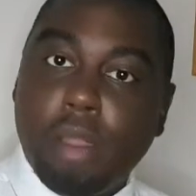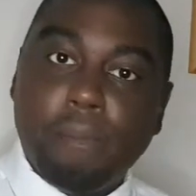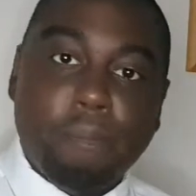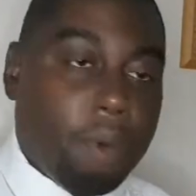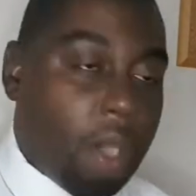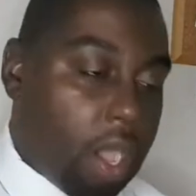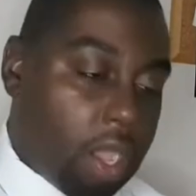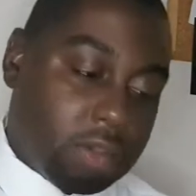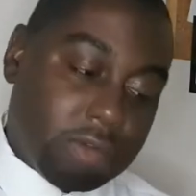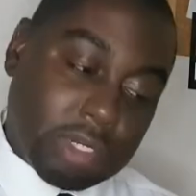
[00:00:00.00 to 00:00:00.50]

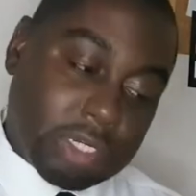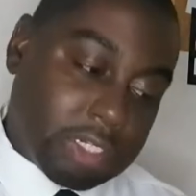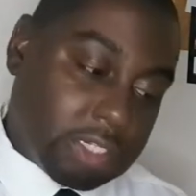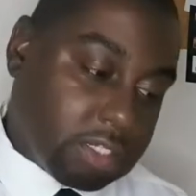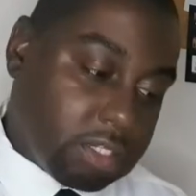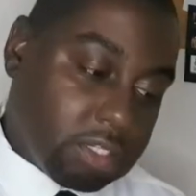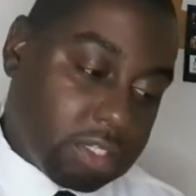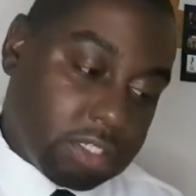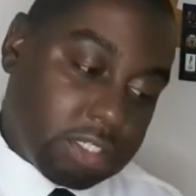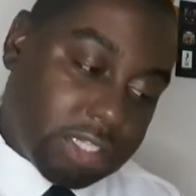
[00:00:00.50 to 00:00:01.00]
But
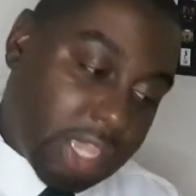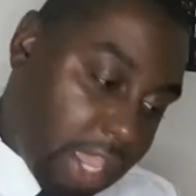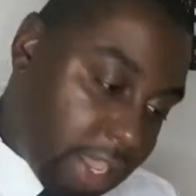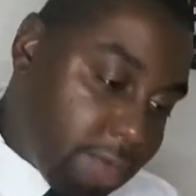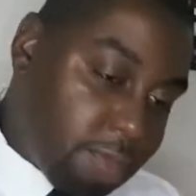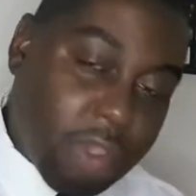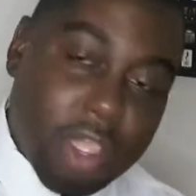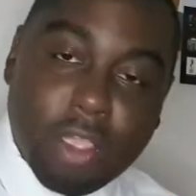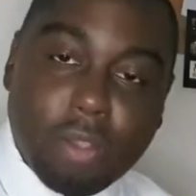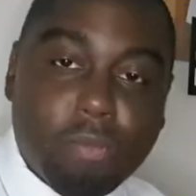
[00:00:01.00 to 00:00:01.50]

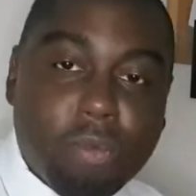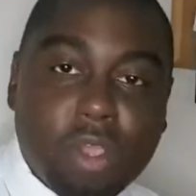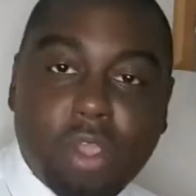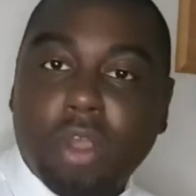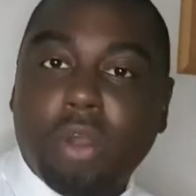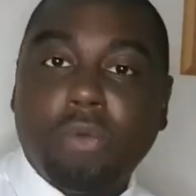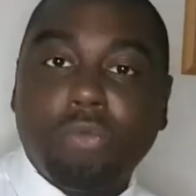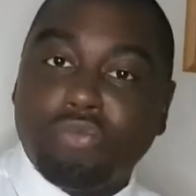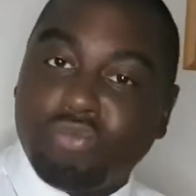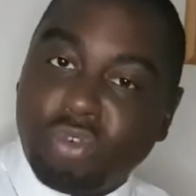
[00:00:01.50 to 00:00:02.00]
same way, we're
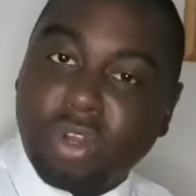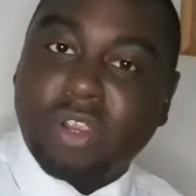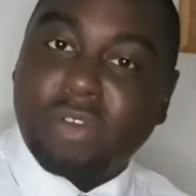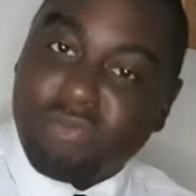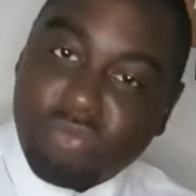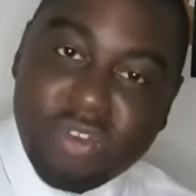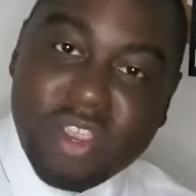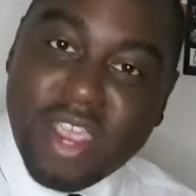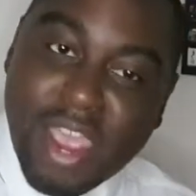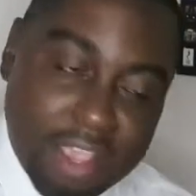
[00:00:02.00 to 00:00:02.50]
gonna
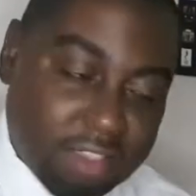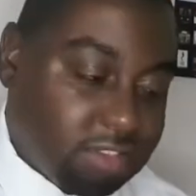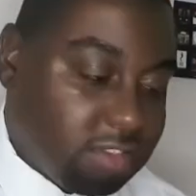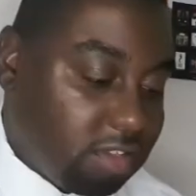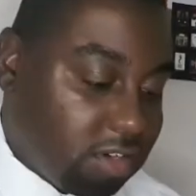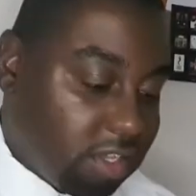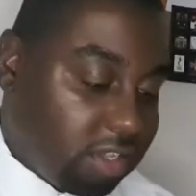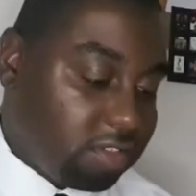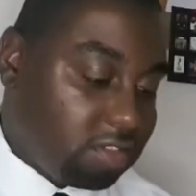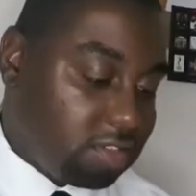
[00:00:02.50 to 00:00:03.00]
react to
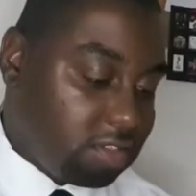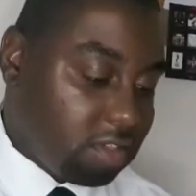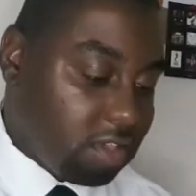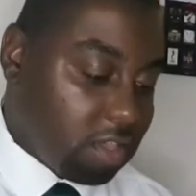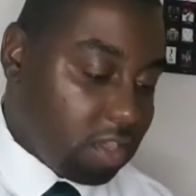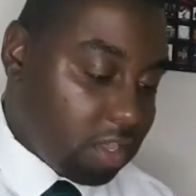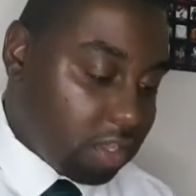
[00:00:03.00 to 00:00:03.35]
this.